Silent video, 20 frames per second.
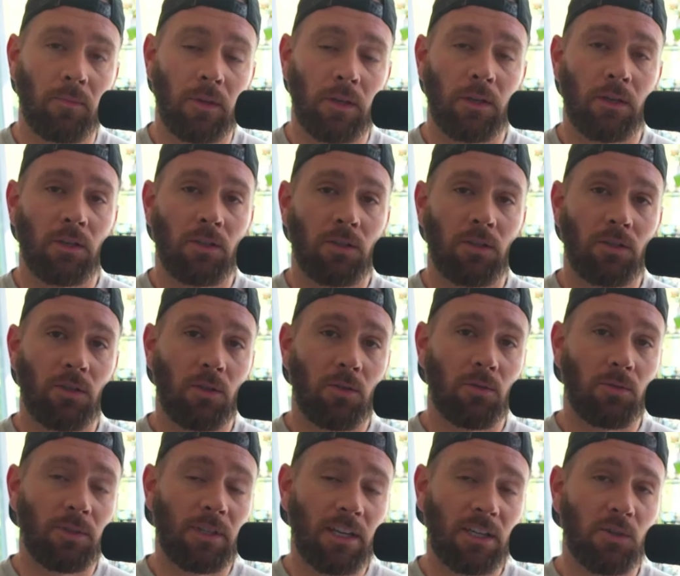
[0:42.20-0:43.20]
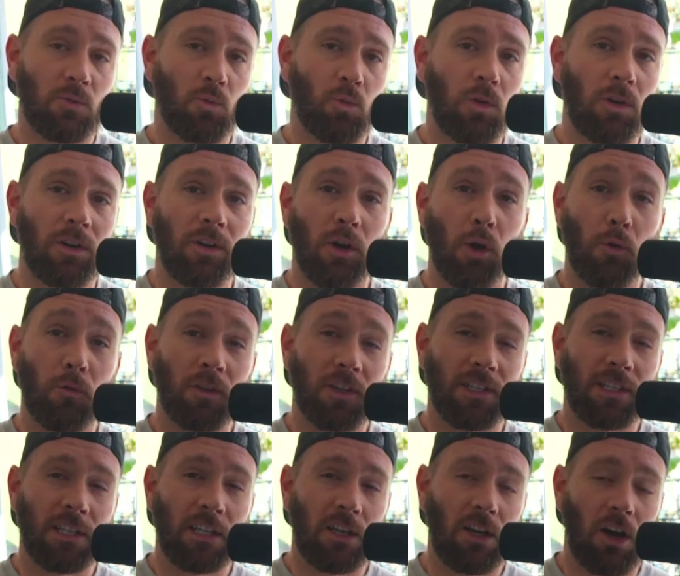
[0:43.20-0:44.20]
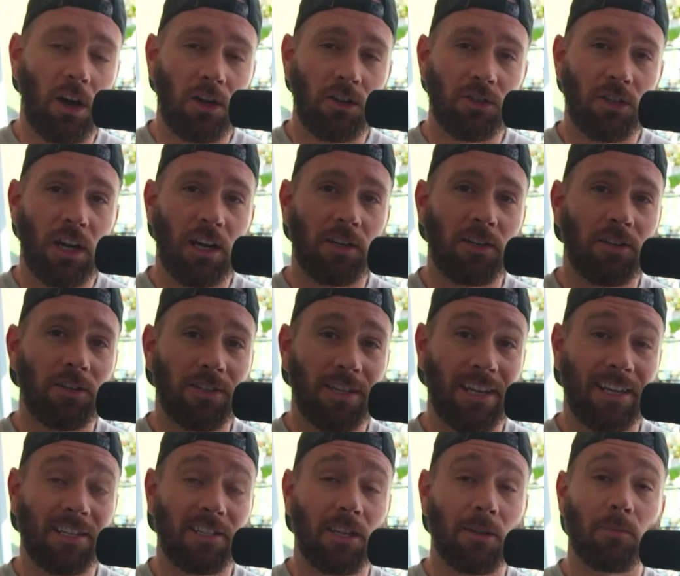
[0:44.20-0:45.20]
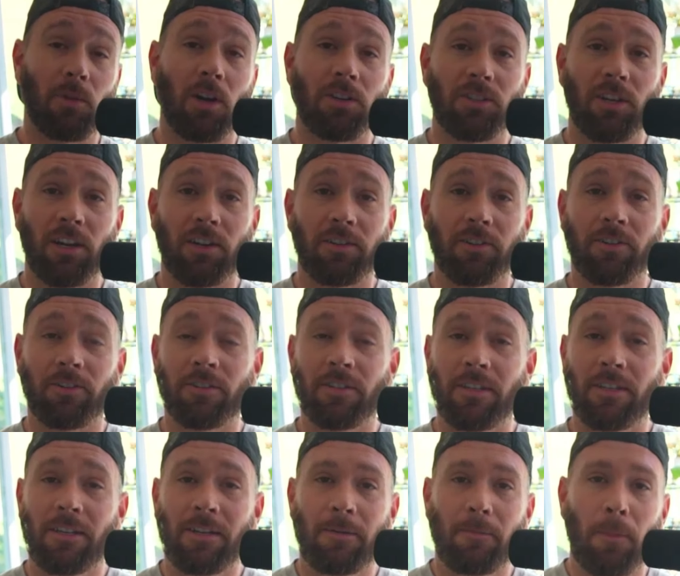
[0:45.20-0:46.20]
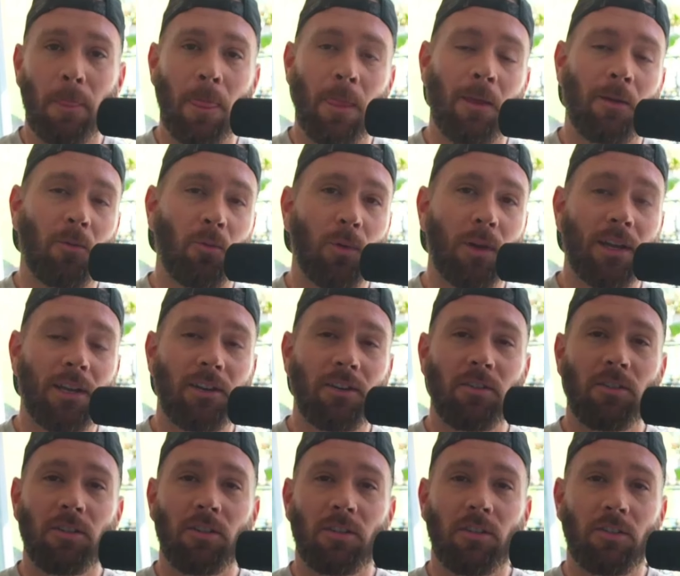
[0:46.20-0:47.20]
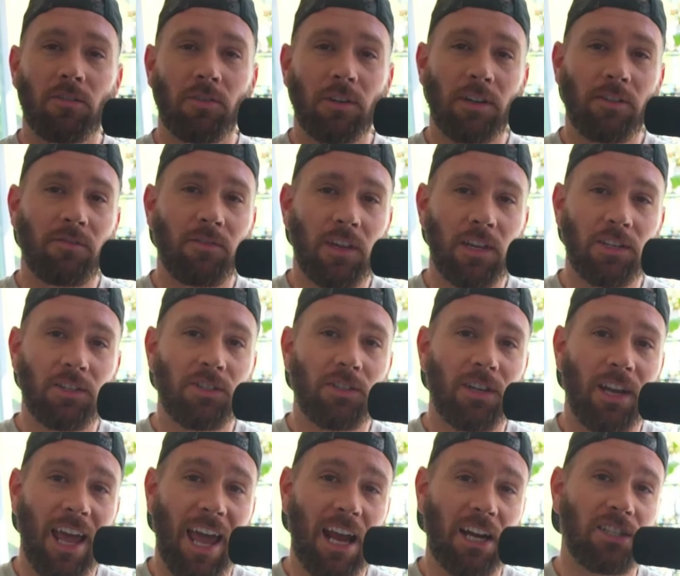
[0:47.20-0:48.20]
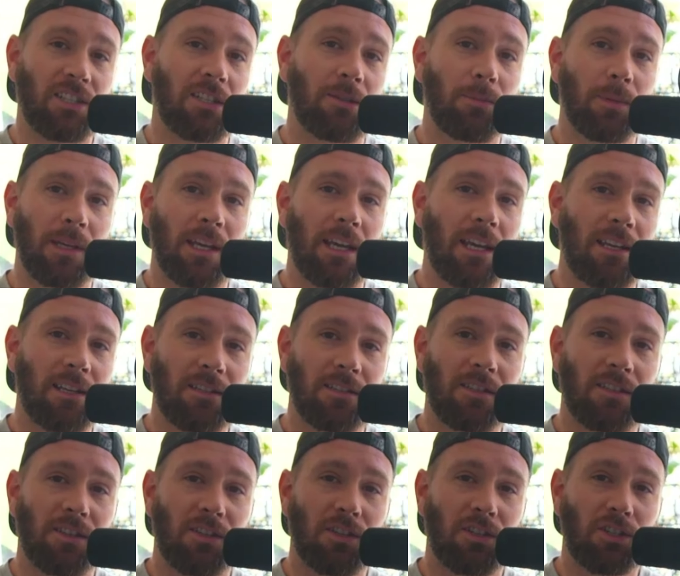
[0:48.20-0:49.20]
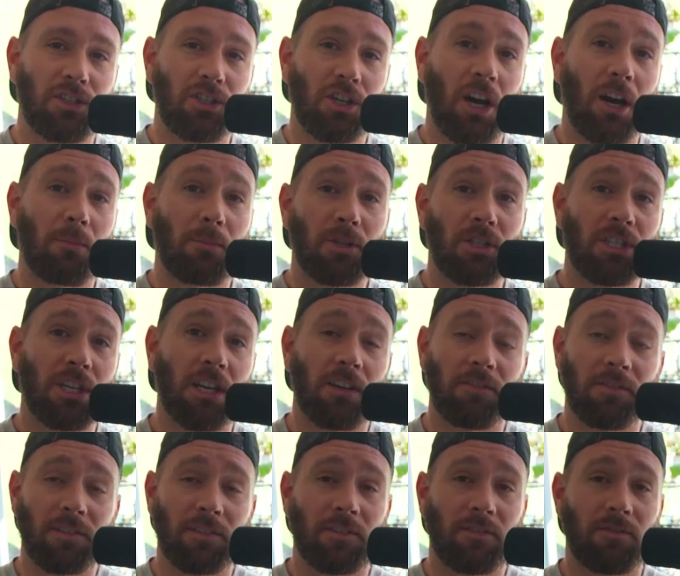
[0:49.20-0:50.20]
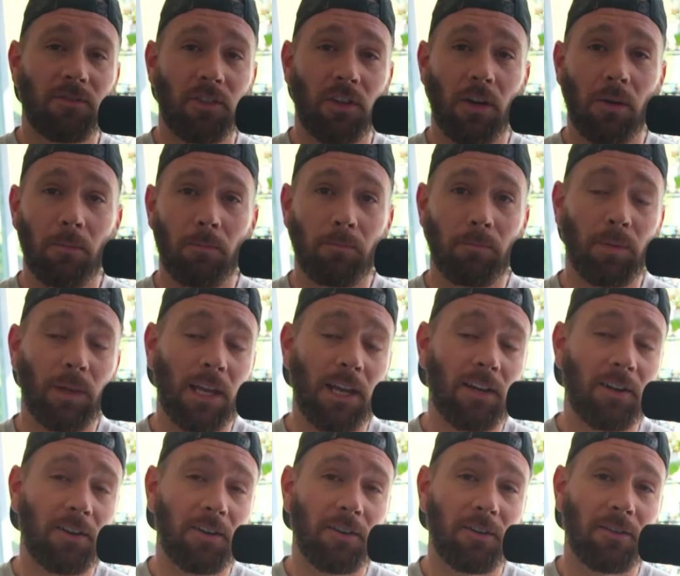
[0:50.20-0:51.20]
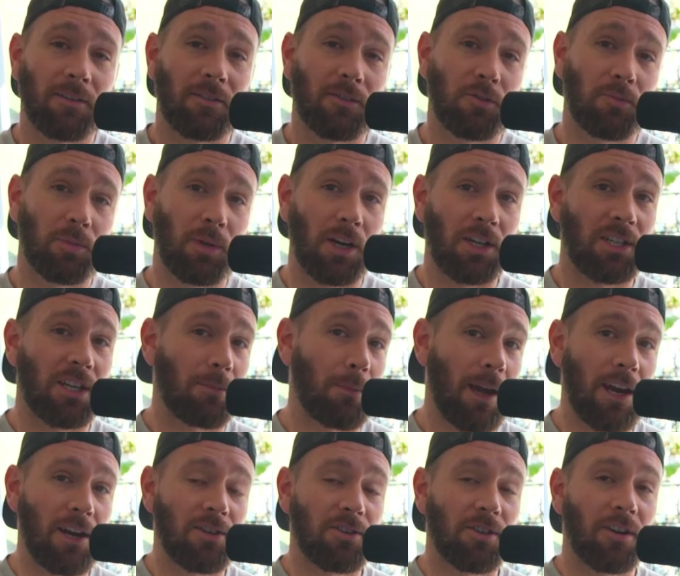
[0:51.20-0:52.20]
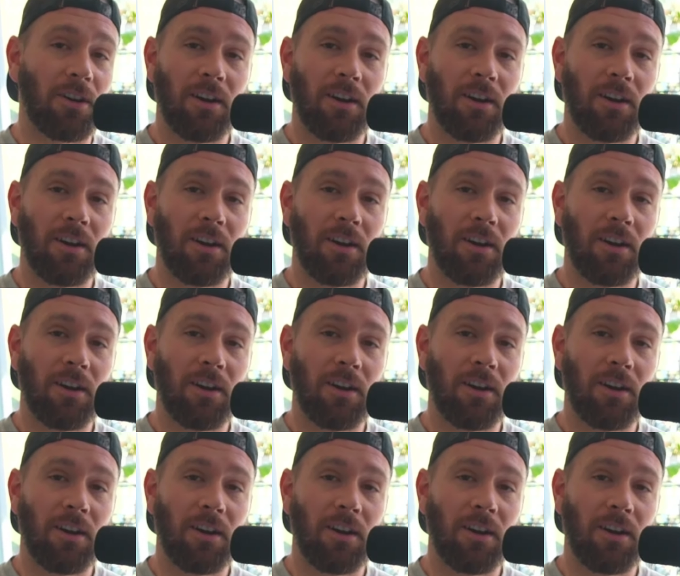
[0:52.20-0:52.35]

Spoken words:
So, Section 1, overseeing contractors and subcontractors. When your renovation actually begins, your job shifts from planner to project manager.